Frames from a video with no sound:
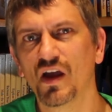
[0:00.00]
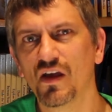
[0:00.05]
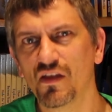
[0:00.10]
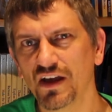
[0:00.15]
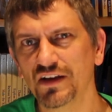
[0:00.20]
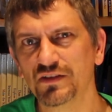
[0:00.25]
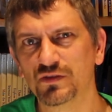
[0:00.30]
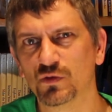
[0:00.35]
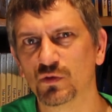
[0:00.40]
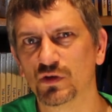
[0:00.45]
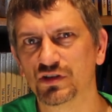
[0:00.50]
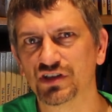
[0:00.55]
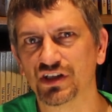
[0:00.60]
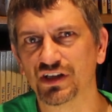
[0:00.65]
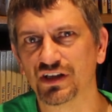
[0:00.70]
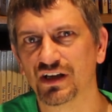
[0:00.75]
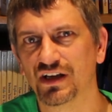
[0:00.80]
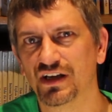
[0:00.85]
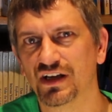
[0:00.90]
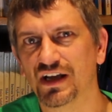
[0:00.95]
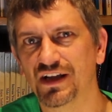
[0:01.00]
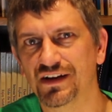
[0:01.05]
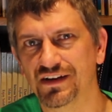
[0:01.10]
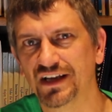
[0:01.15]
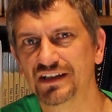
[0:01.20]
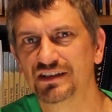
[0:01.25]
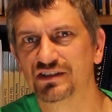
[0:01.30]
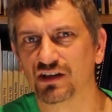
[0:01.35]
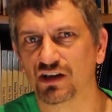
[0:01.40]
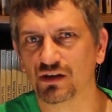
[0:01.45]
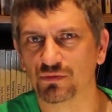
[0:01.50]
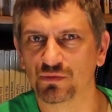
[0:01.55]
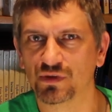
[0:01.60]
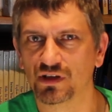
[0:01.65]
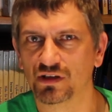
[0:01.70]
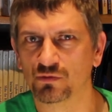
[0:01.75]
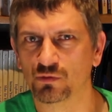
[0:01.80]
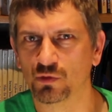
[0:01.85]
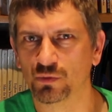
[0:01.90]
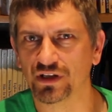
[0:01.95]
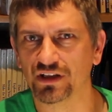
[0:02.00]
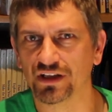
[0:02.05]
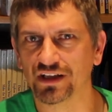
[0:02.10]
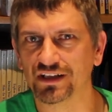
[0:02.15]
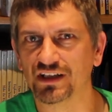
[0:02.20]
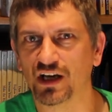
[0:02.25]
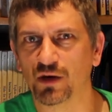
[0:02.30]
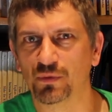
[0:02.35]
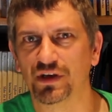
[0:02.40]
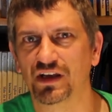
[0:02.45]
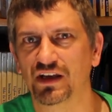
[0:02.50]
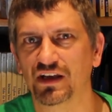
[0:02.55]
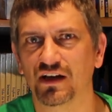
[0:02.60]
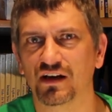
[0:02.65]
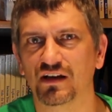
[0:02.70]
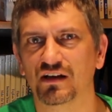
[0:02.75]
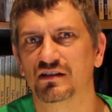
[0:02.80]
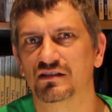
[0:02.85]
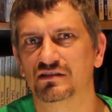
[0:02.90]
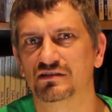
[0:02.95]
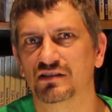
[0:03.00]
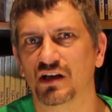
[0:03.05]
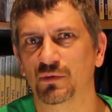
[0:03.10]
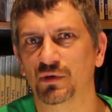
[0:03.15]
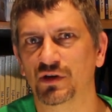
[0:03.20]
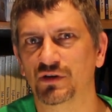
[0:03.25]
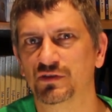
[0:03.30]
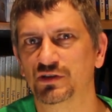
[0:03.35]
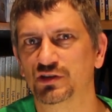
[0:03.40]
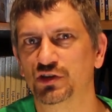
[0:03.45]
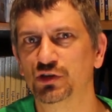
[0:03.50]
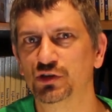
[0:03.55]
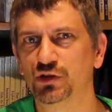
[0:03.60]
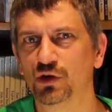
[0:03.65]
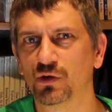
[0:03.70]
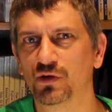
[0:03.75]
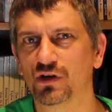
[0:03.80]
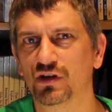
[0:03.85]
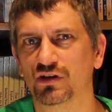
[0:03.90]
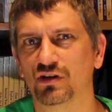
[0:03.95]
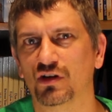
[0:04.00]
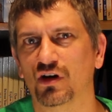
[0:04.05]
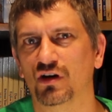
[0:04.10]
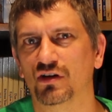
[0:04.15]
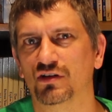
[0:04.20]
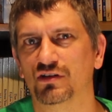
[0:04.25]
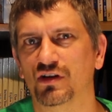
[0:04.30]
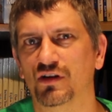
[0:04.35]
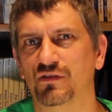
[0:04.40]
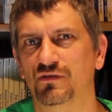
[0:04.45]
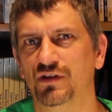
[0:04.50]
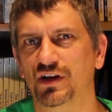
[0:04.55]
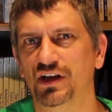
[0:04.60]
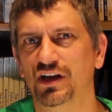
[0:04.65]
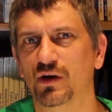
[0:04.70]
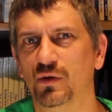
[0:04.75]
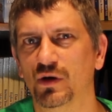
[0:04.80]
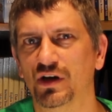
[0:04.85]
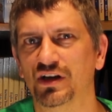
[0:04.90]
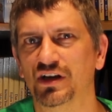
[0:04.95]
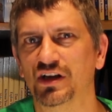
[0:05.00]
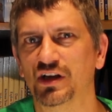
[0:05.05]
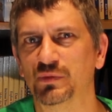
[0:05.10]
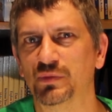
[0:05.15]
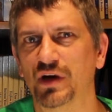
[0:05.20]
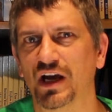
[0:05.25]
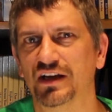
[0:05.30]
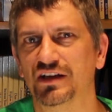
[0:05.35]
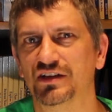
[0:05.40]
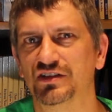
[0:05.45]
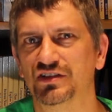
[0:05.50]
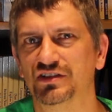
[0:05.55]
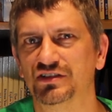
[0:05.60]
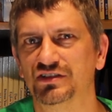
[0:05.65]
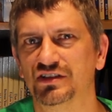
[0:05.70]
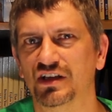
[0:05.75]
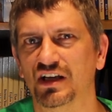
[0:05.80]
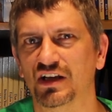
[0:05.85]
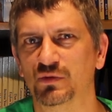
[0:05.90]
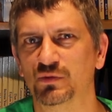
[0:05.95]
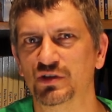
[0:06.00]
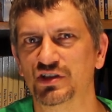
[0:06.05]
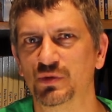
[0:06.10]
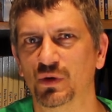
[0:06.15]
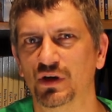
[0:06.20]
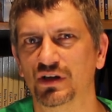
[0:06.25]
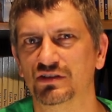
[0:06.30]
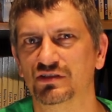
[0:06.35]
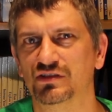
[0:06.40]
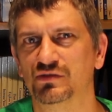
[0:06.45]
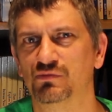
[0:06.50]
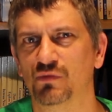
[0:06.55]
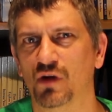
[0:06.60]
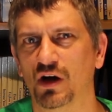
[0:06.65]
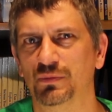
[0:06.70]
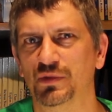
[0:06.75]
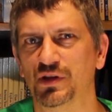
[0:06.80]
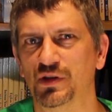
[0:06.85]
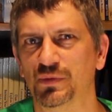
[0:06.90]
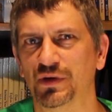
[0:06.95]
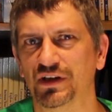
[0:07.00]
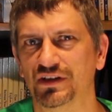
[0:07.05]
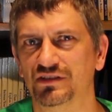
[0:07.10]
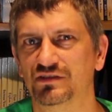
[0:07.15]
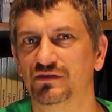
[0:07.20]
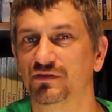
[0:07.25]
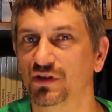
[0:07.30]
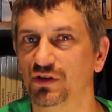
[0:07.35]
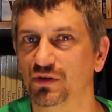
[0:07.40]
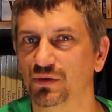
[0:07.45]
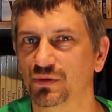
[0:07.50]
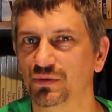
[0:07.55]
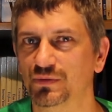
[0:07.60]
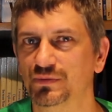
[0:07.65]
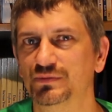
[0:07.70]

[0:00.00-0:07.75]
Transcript: Thanks for watching. Next time, we'll be linked up here. A bit of a tutorial on video editing packages and which one might be the best for you.